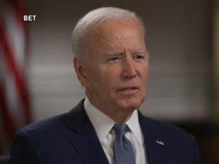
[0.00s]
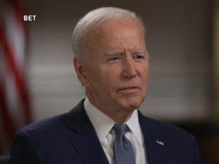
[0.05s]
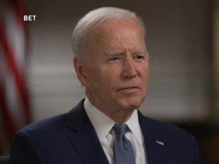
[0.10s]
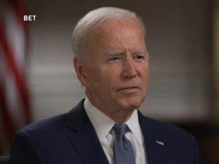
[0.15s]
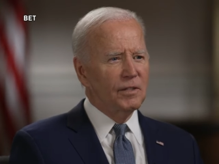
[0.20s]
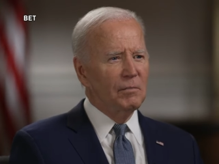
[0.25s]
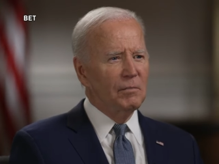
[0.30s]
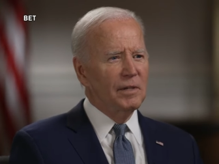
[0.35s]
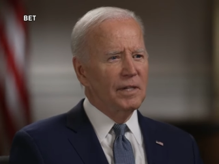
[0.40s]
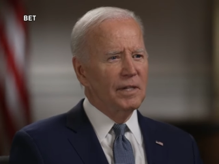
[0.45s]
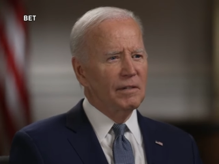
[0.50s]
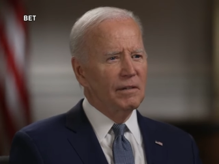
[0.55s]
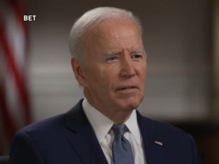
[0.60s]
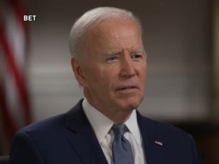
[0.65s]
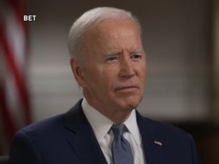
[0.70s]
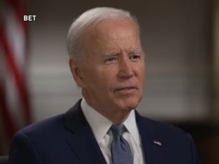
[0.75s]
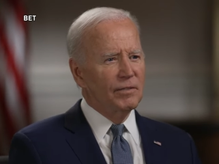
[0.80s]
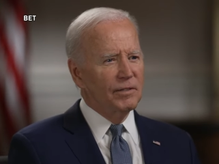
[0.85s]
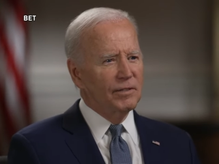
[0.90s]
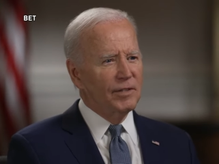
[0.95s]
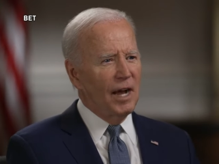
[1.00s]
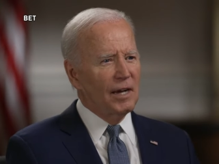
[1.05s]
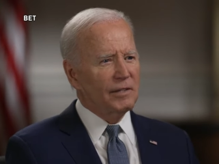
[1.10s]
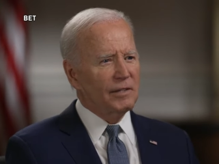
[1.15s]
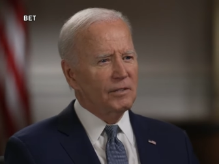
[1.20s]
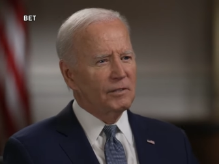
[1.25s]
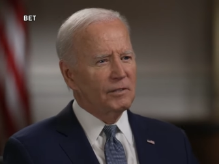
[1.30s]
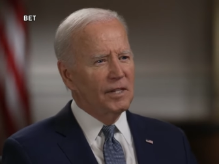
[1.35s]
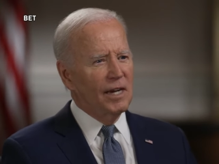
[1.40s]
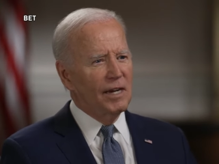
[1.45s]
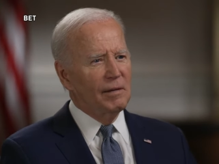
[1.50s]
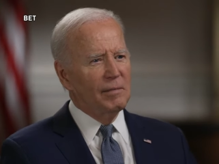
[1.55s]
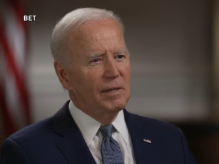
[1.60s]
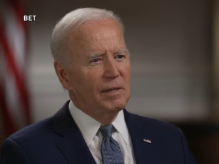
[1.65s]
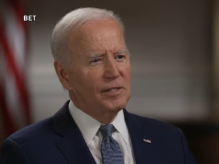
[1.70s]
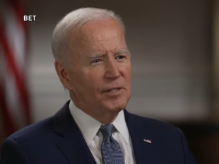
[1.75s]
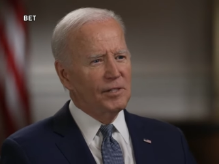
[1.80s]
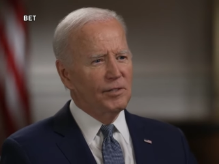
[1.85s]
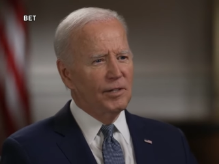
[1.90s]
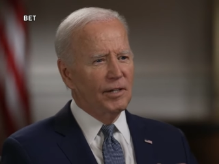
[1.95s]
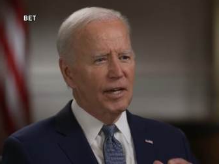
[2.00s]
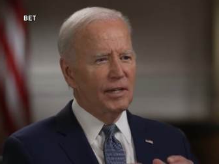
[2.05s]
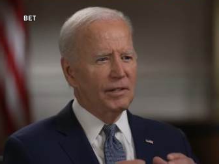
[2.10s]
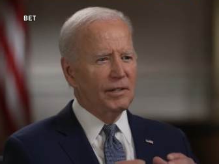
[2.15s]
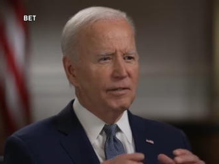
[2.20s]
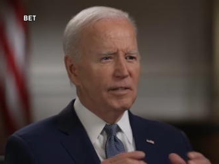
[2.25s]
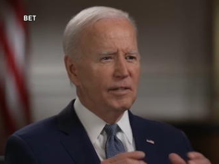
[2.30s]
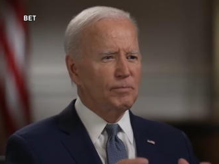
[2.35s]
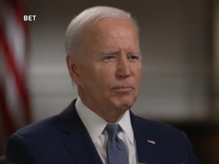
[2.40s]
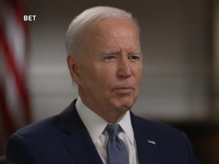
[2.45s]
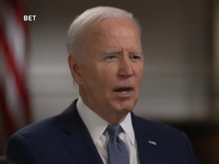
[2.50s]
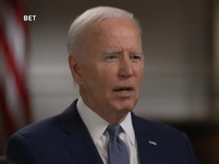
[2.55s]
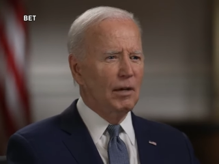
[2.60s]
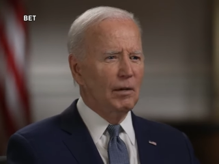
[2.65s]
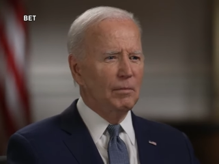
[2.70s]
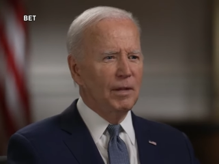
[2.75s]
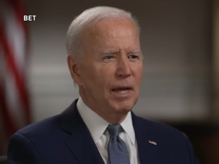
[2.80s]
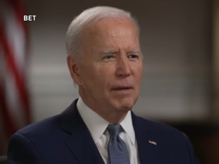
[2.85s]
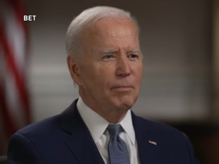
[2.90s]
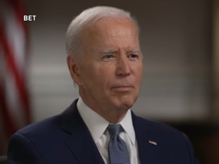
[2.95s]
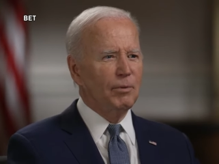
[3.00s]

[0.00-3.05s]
if somebody, if the doctors came to me and said, you got this problem, that